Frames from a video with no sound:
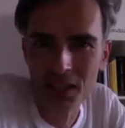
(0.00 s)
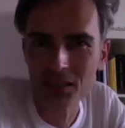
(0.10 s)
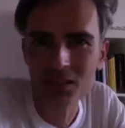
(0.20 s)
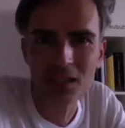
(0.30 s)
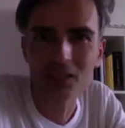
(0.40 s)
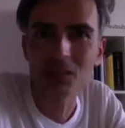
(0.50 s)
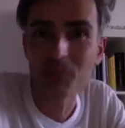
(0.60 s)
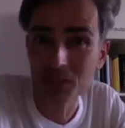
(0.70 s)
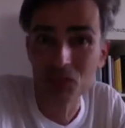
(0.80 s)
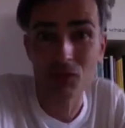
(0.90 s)
These are the
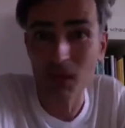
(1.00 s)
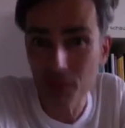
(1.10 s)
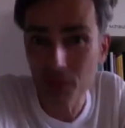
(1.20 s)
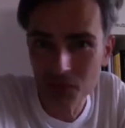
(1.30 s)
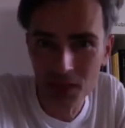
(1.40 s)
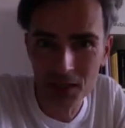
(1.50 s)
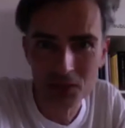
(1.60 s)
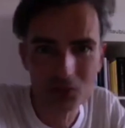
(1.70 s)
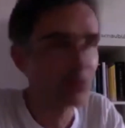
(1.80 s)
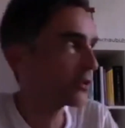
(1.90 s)
best rubber trainers
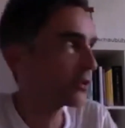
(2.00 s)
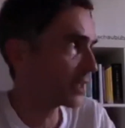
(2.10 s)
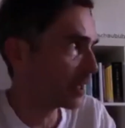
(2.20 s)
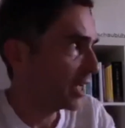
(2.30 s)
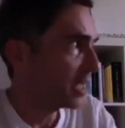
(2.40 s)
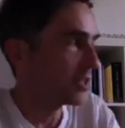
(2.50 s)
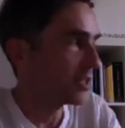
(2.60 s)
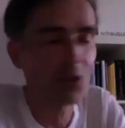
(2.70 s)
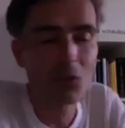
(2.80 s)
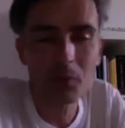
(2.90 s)
for the
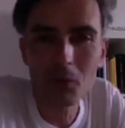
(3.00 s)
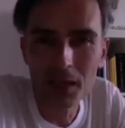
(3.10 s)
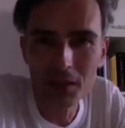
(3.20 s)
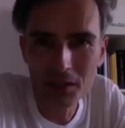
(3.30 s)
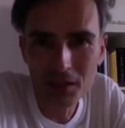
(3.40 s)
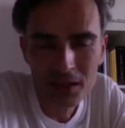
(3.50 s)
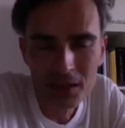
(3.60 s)
stormy weather.